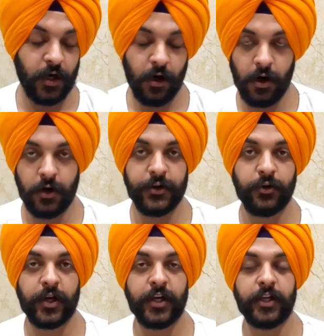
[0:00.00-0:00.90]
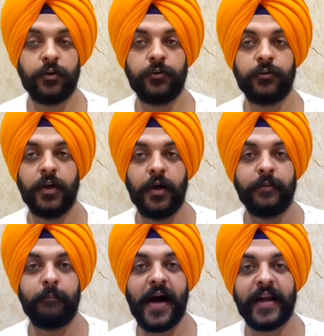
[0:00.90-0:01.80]
or you can use
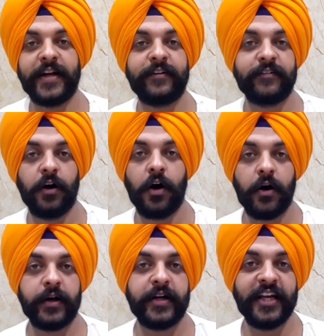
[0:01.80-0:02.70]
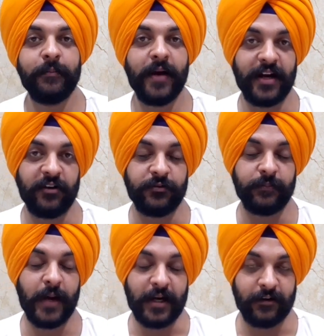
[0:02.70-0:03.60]
merits or
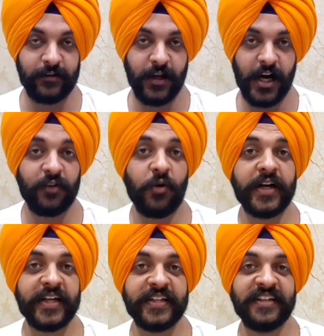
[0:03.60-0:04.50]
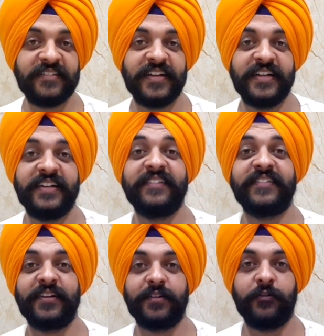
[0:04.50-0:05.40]
demerits, advantages,
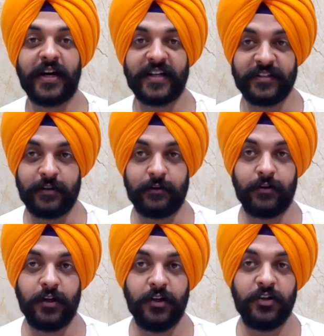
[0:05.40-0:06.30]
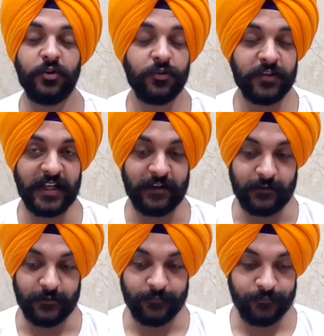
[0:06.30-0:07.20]
disadvantages. Use these.